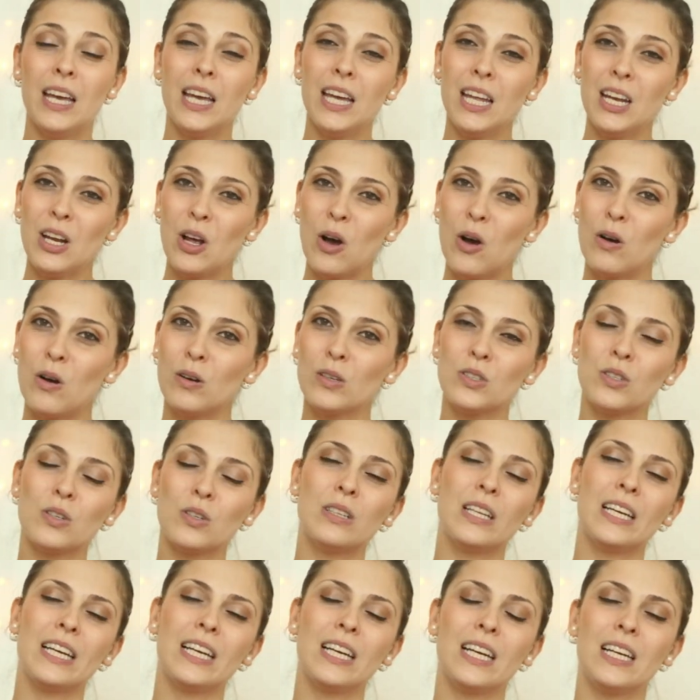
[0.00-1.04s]
And
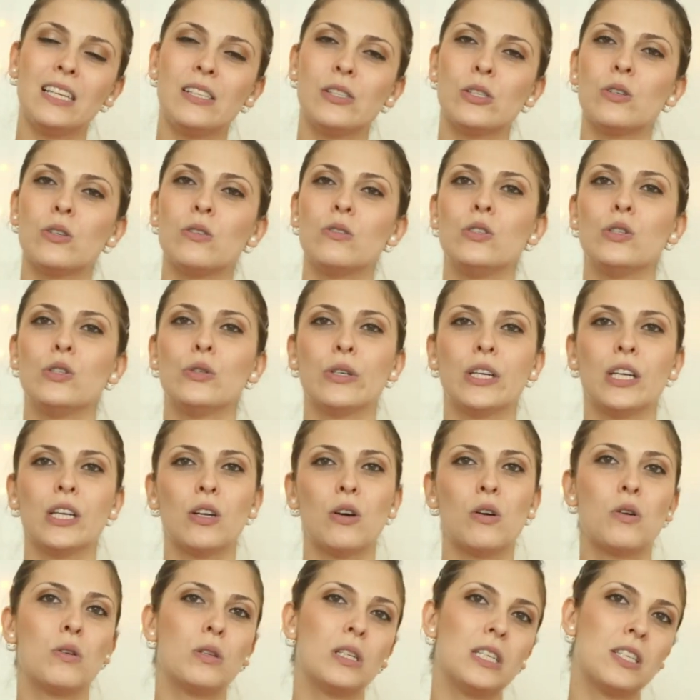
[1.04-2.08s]
also, like I told you, you can
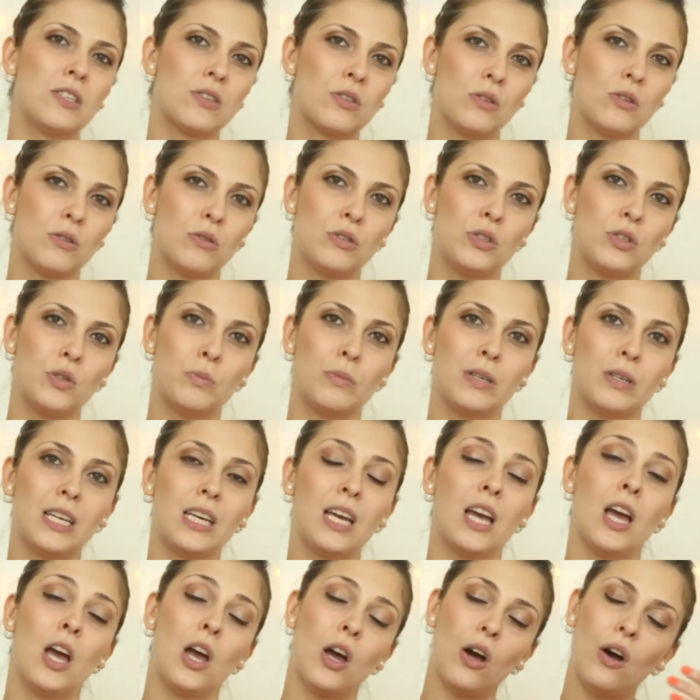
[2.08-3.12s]
always go to my